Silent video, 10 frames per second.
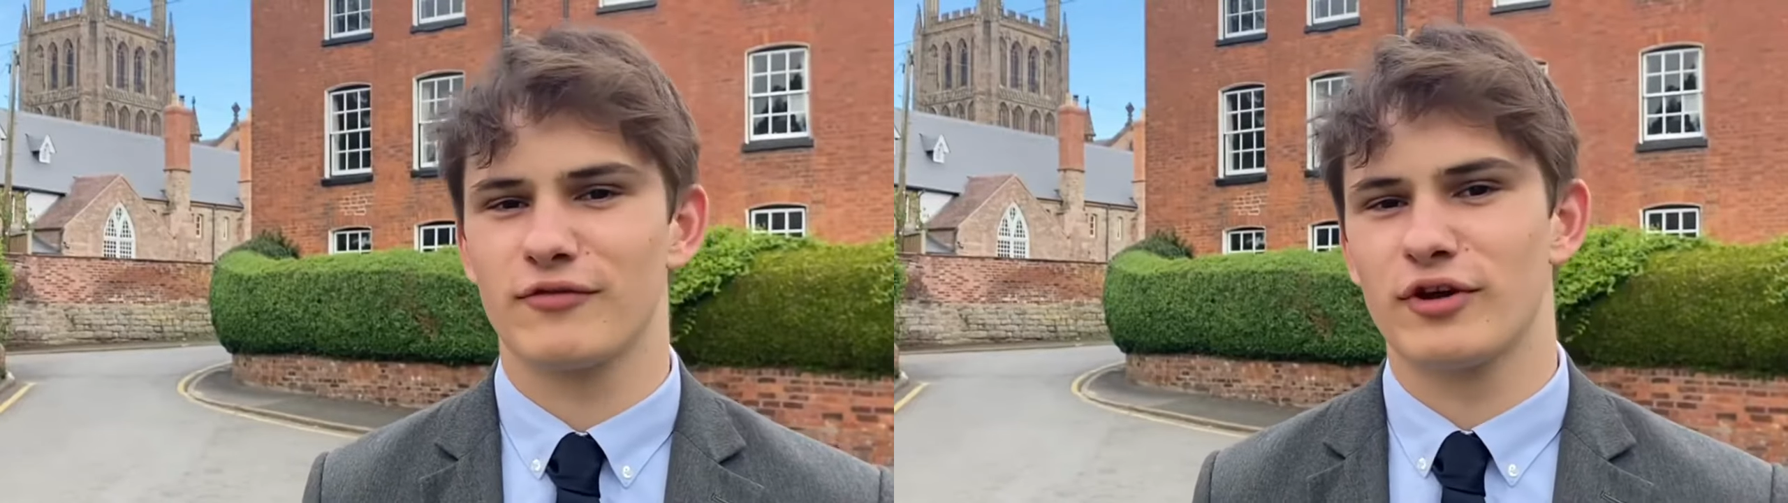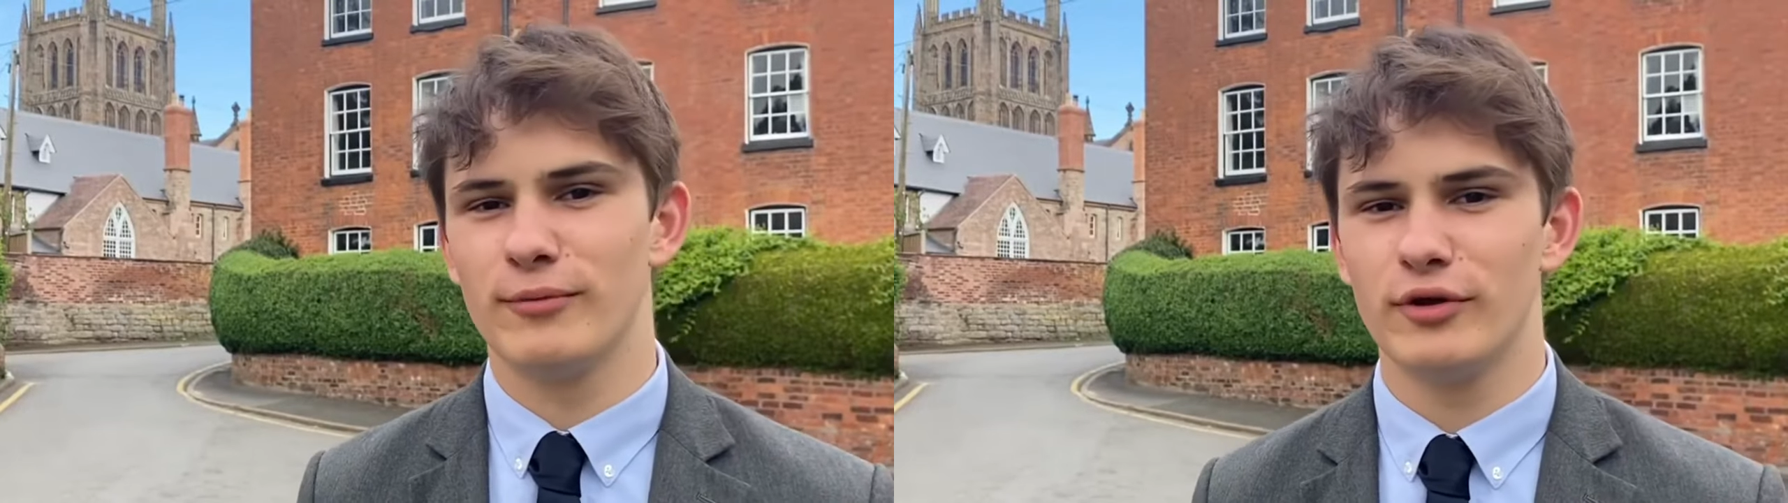
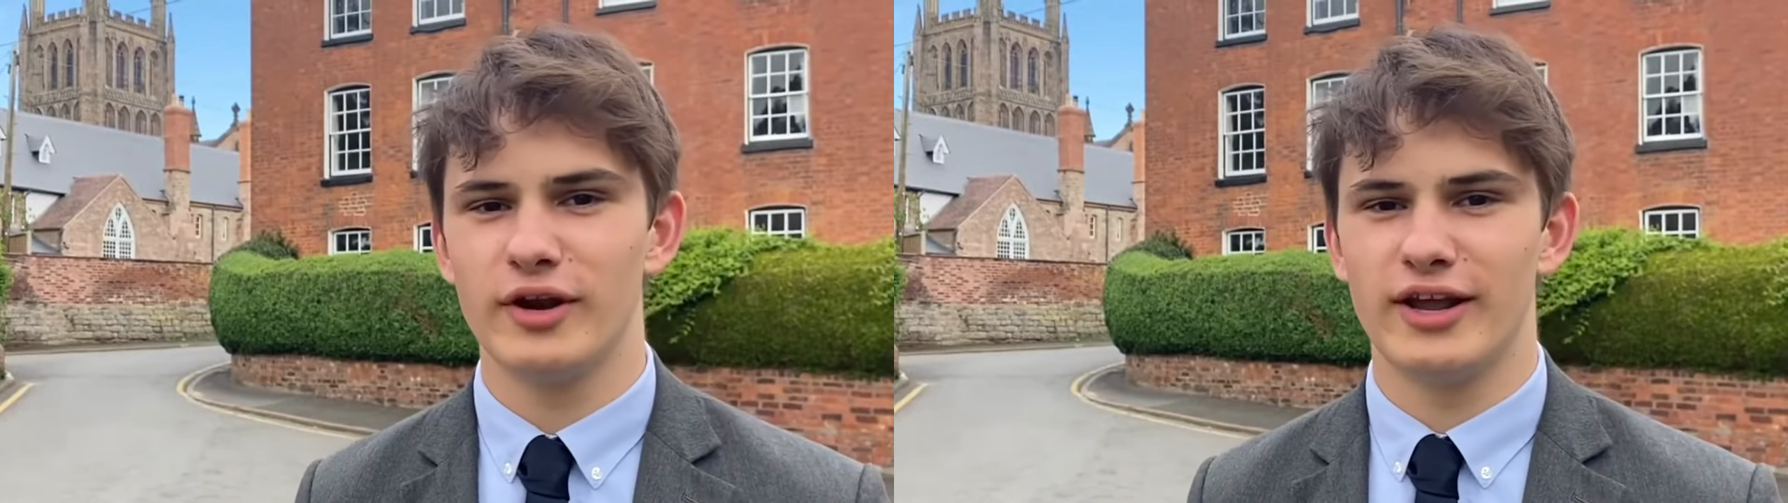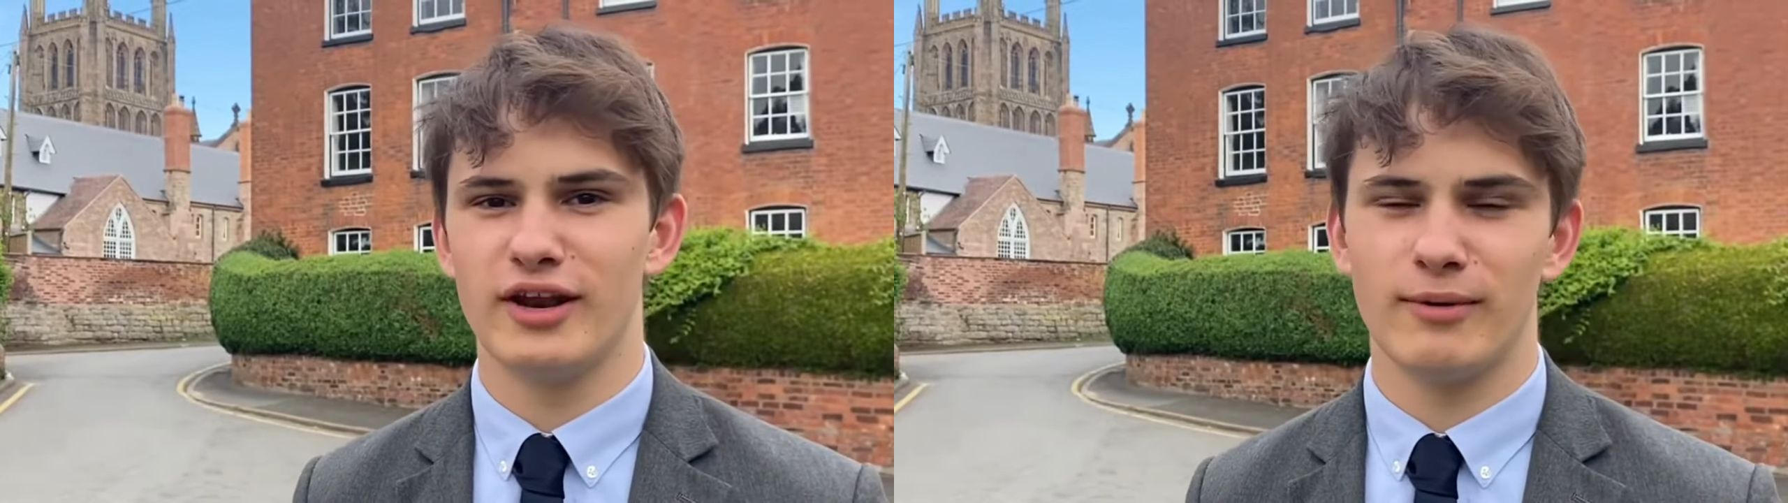
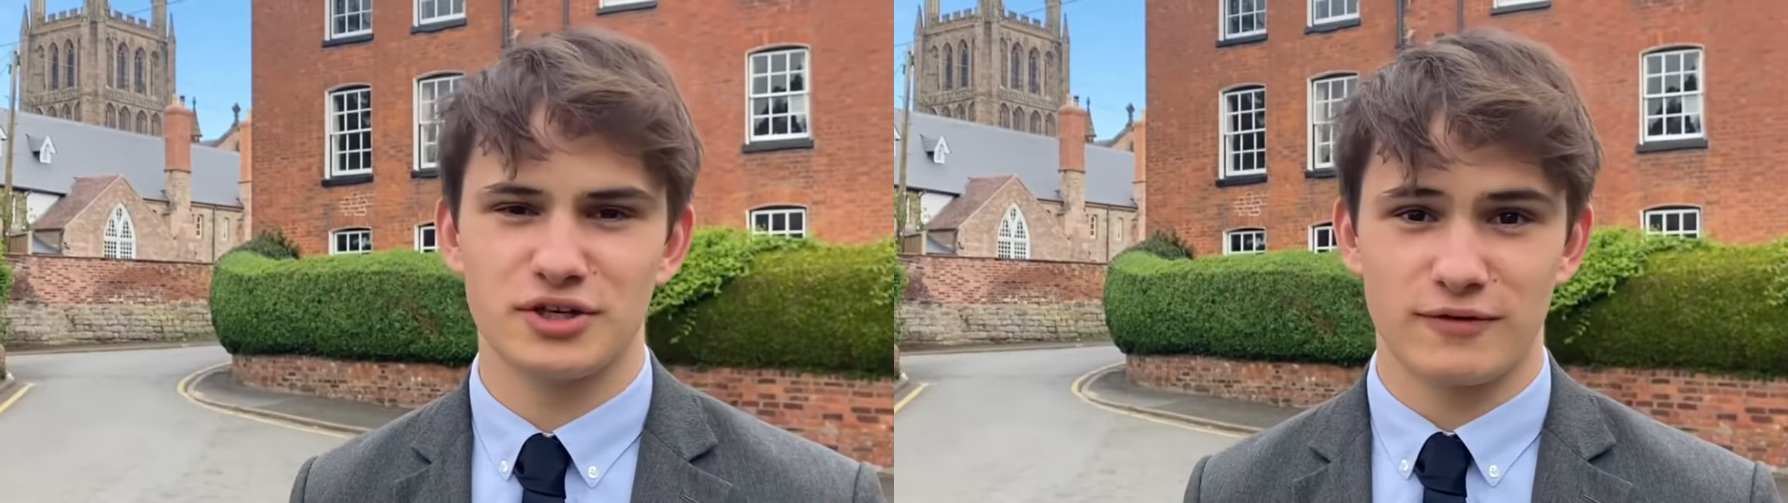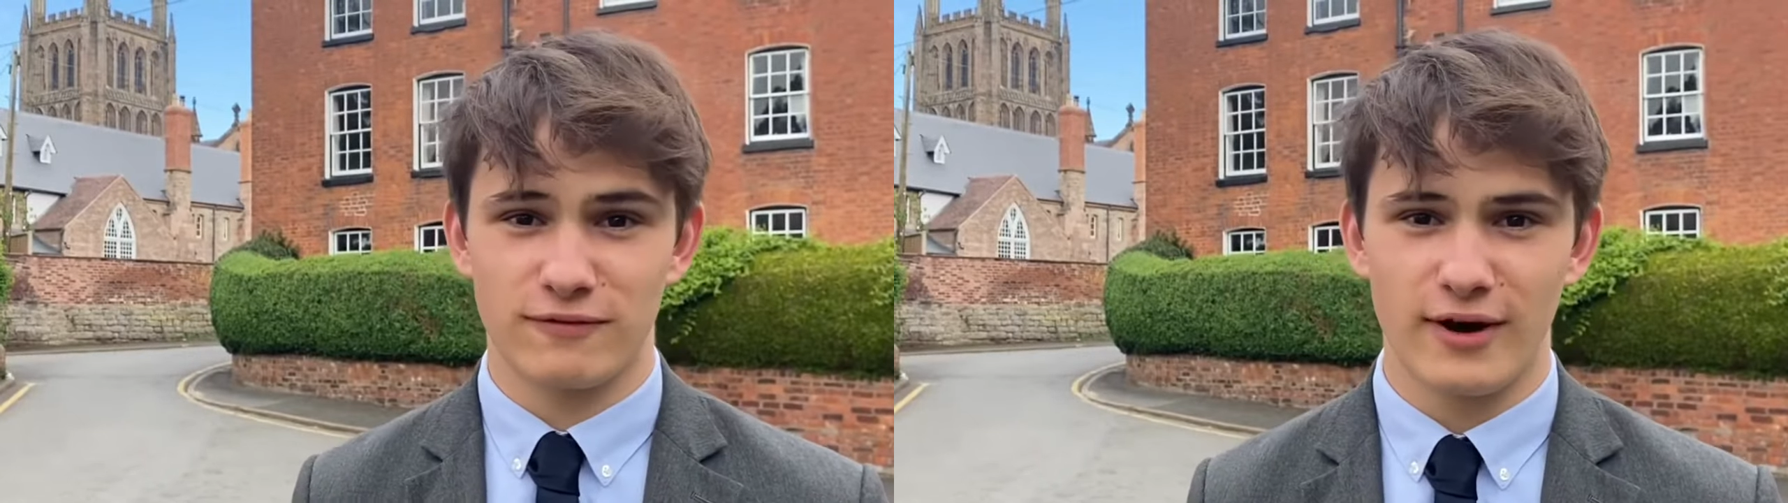community and a
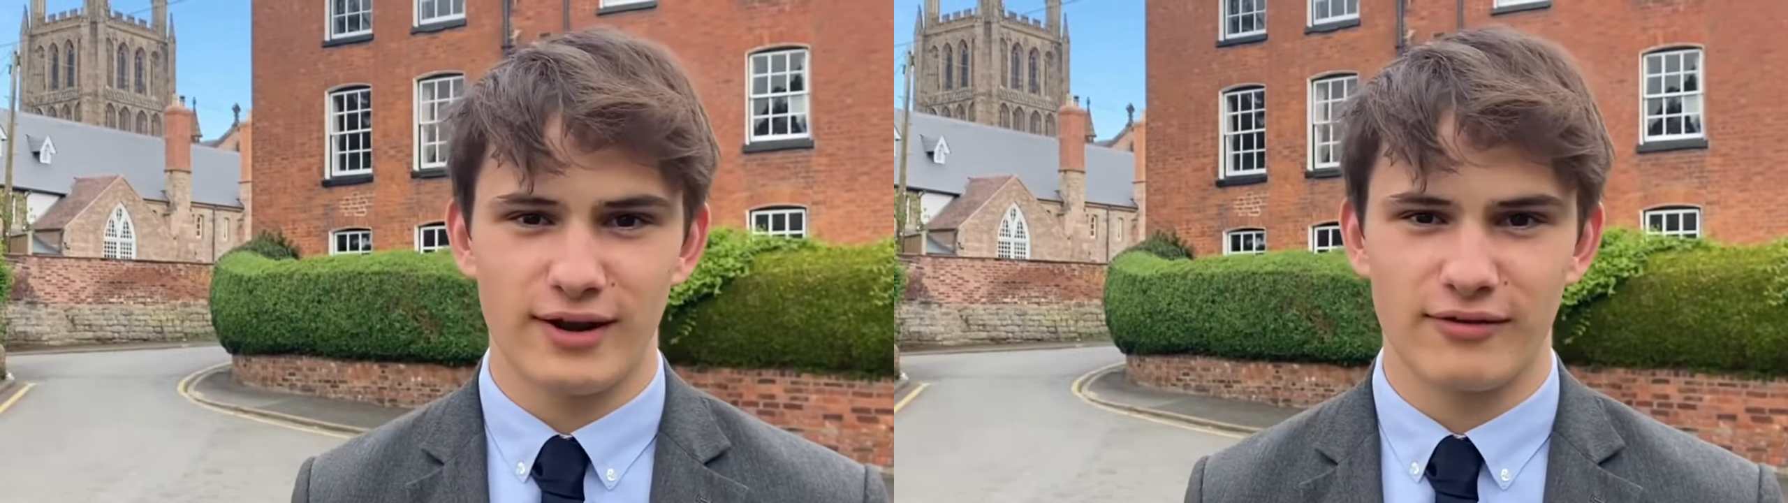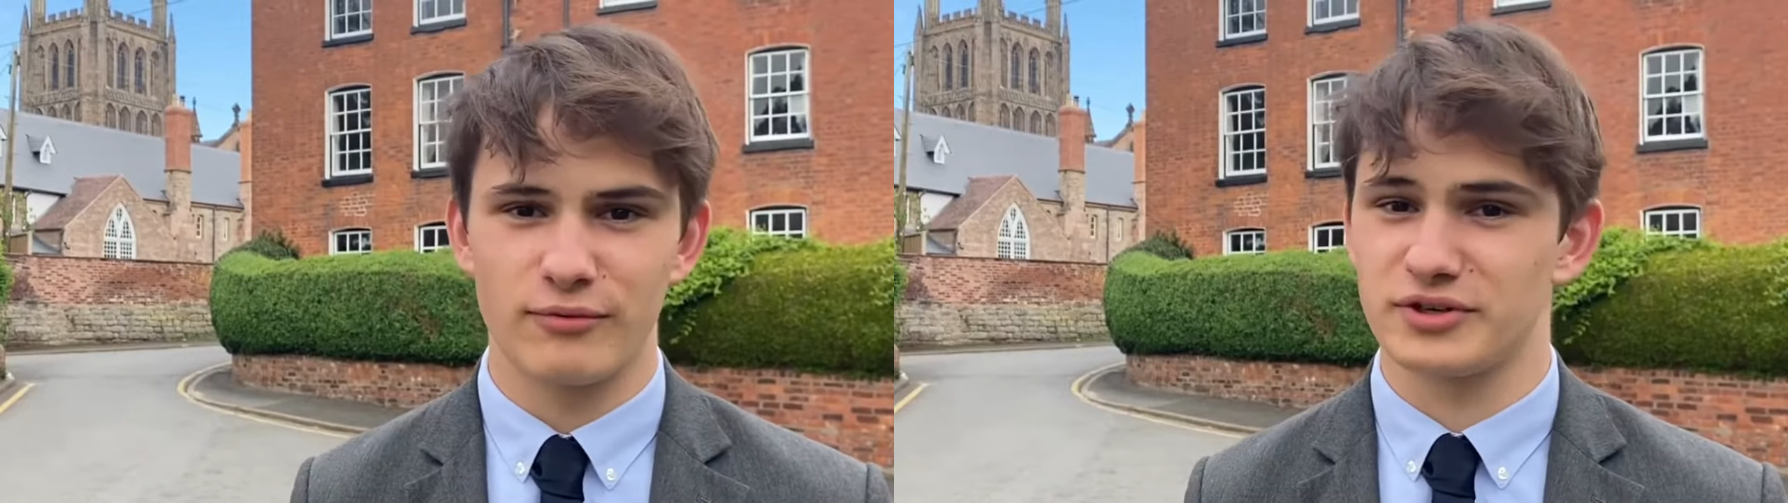bunch of friends,